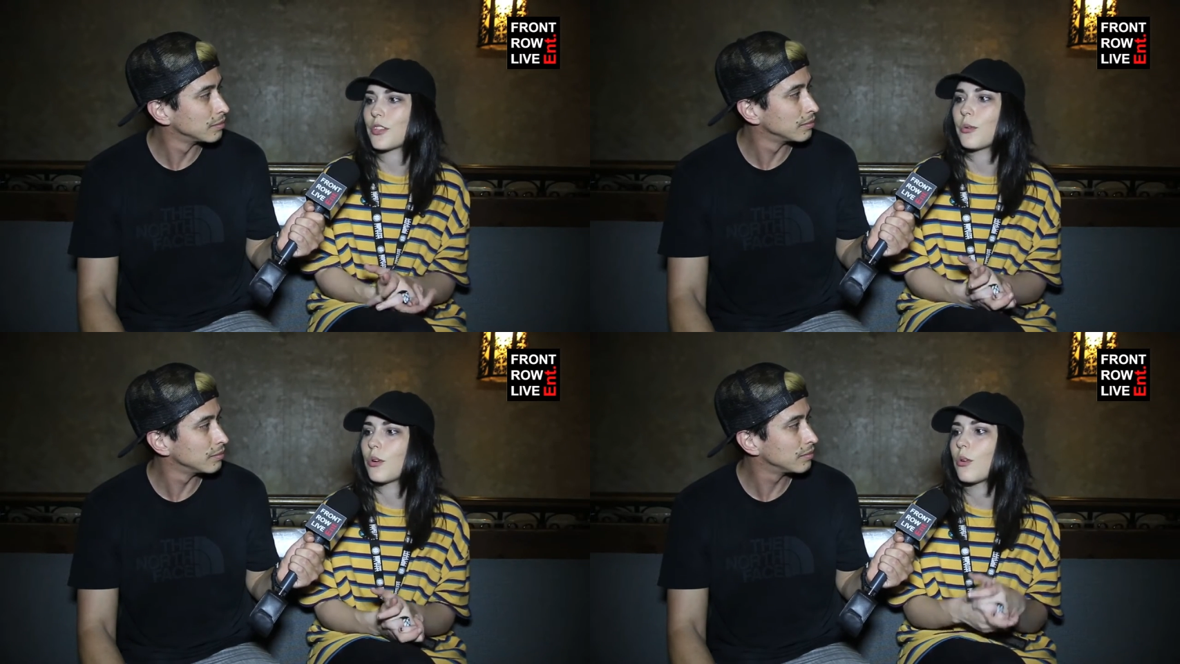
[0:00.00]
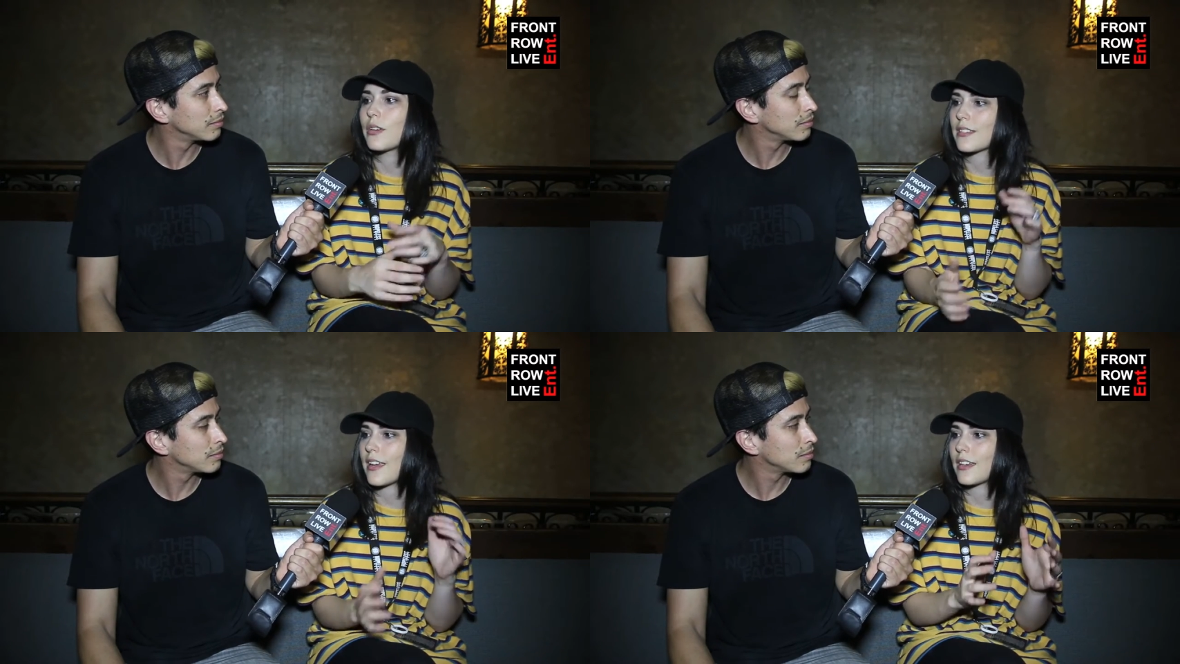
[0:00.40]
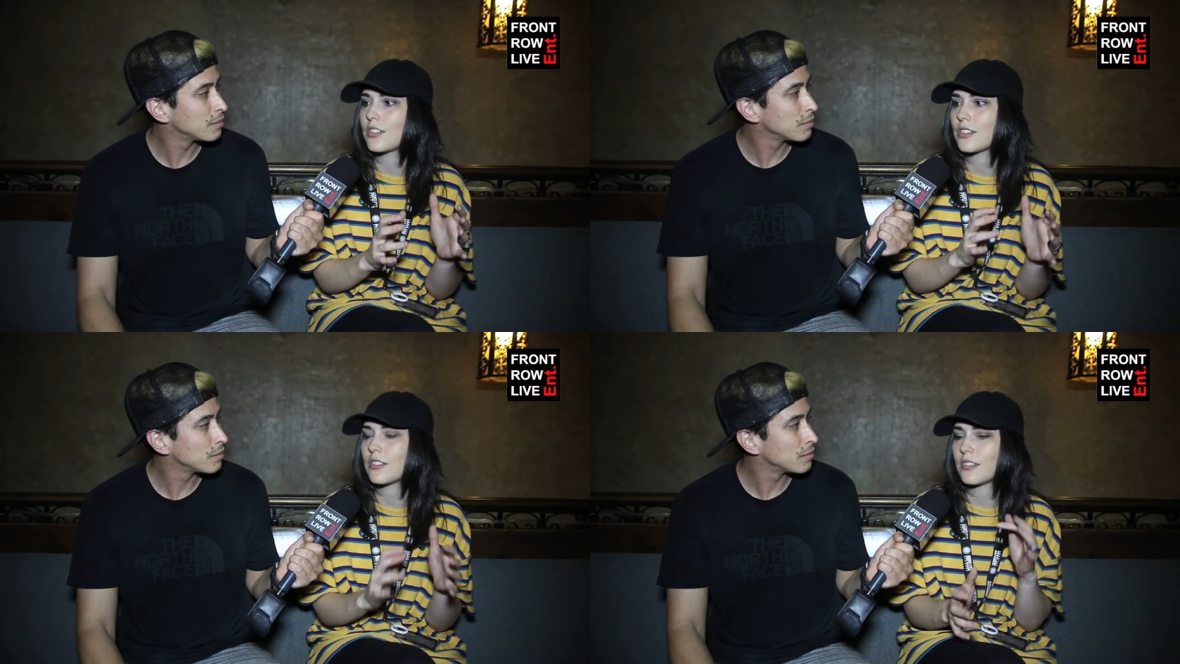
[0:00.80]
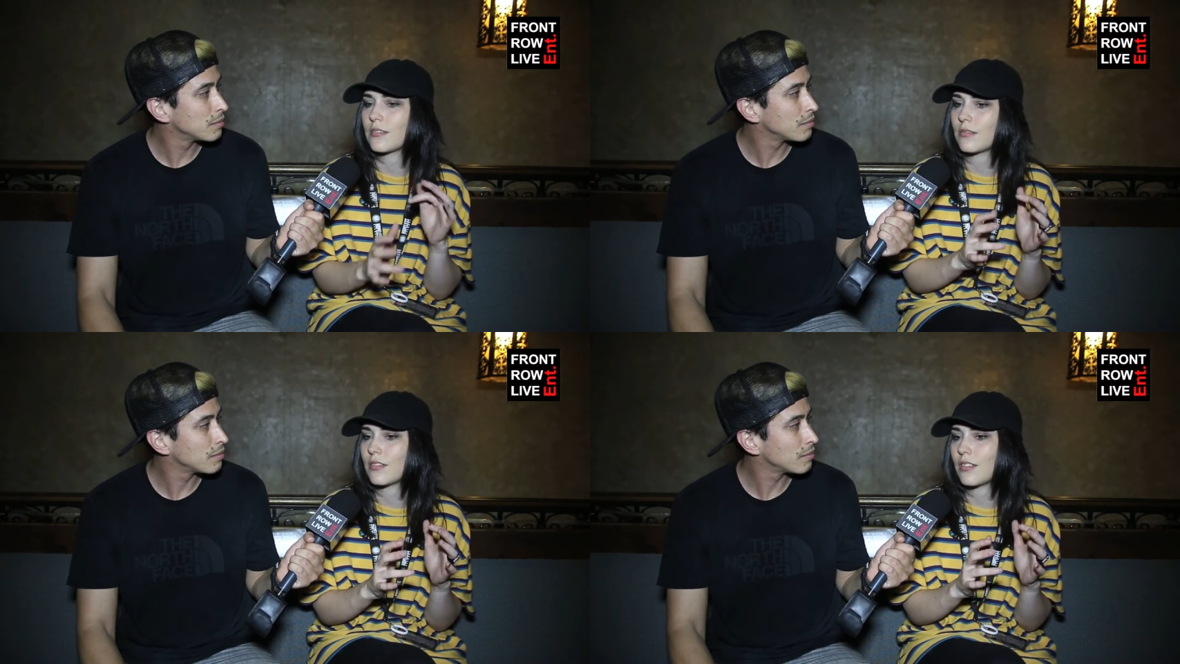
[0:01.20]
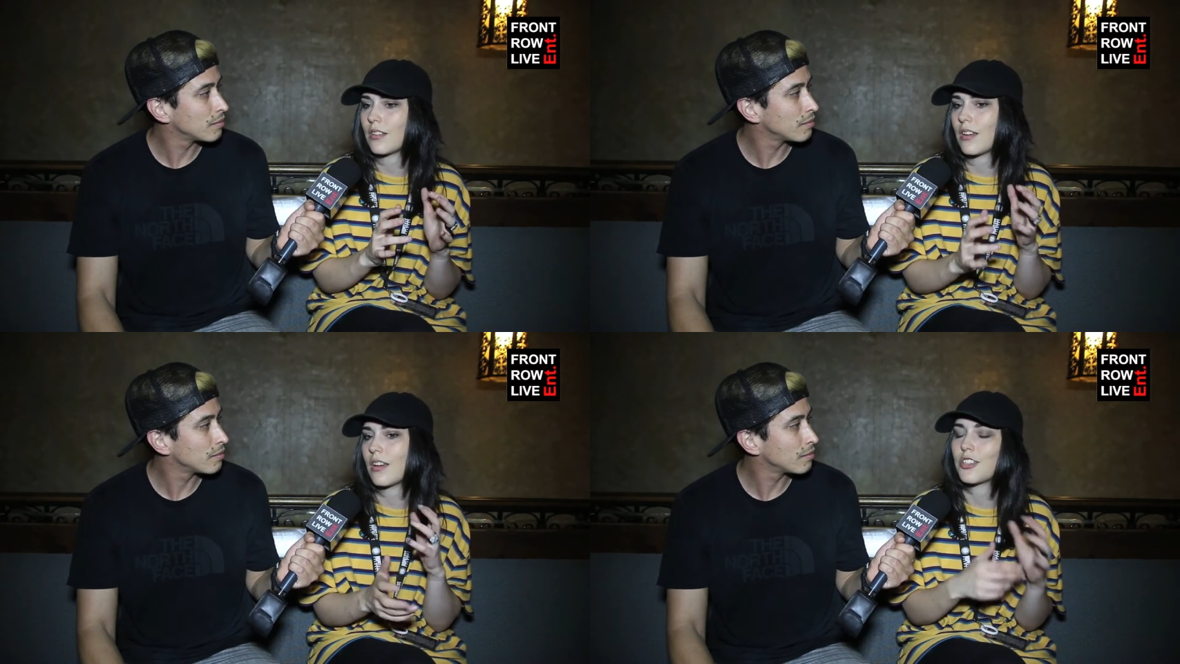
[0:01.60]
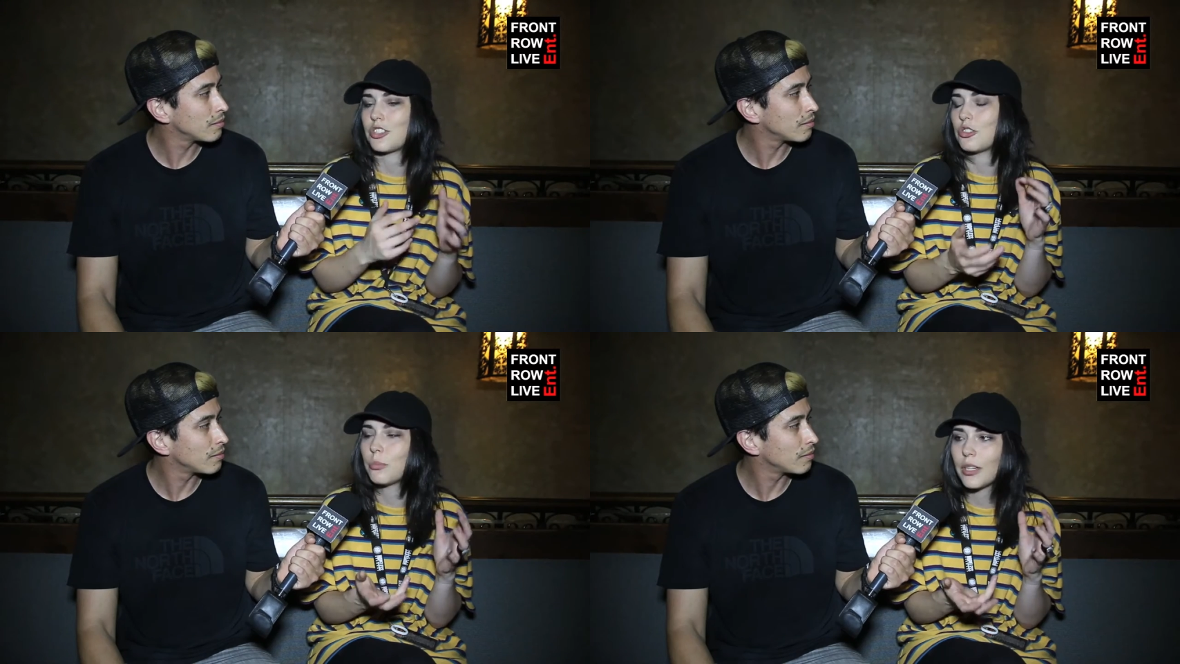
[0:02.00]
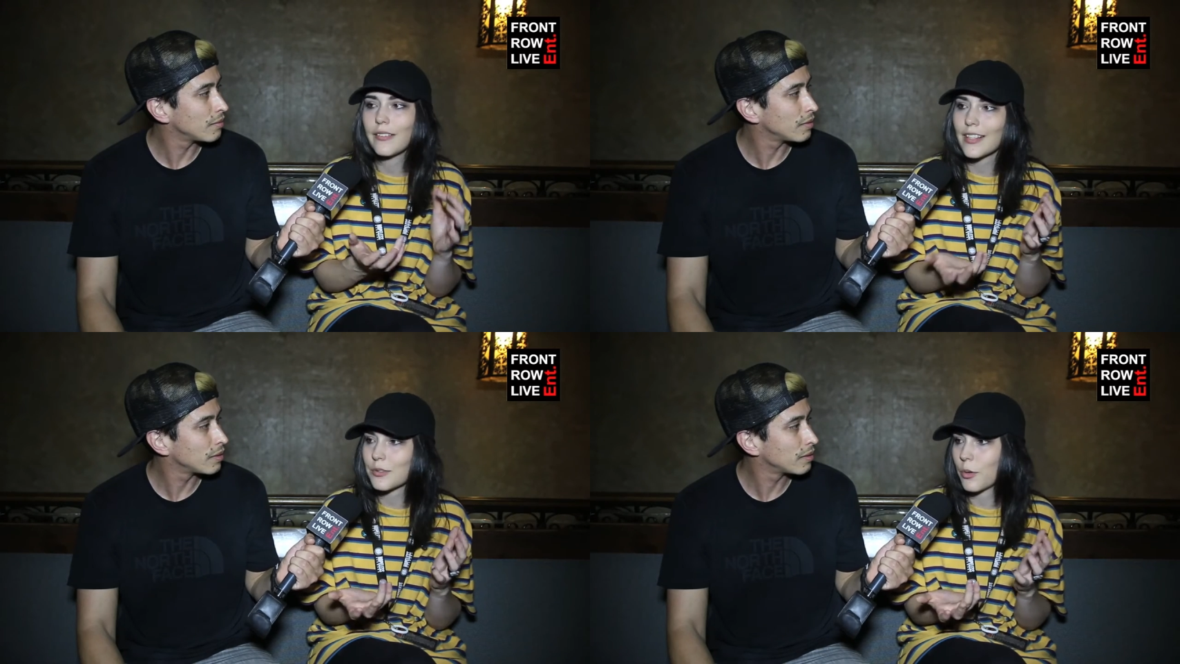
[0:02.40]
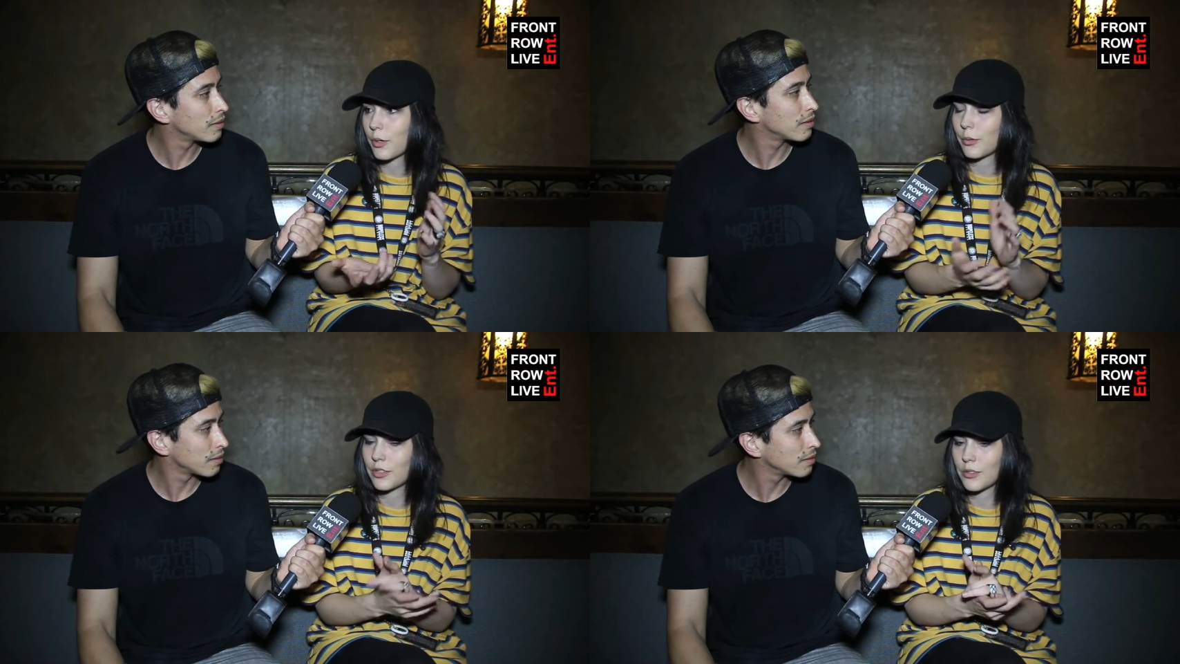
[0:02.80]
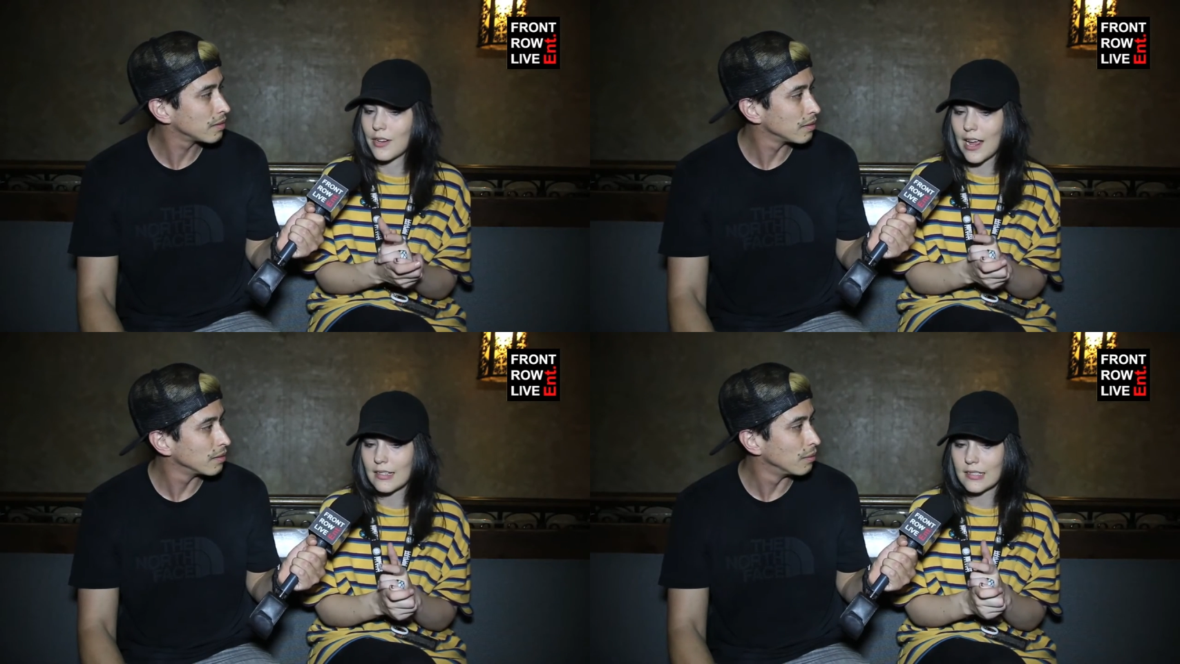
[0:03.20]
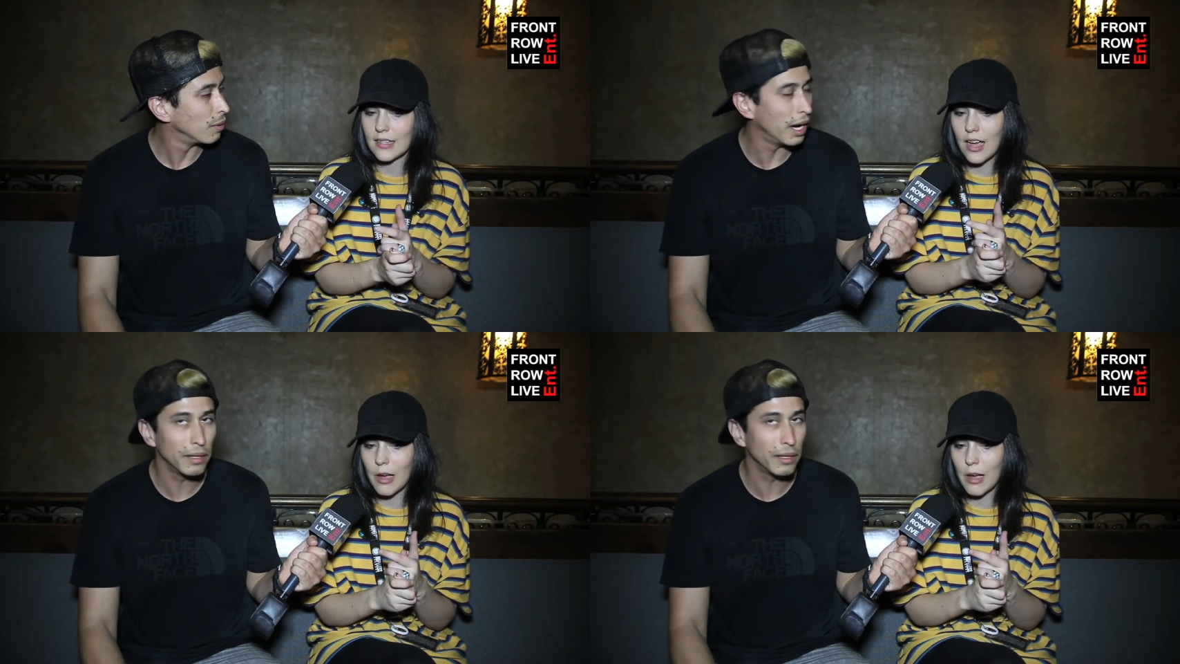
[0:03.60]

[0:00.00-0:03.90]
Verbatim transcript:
Speaker 1: So we are always like just uh, assuming that's what we would do next.